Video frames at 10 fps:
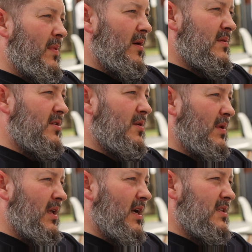be able to
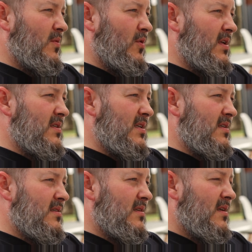communicate to
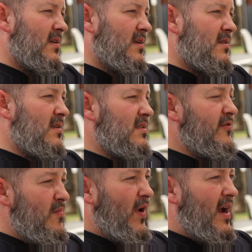audiences. So
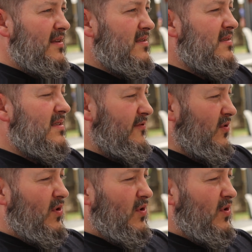different brands, different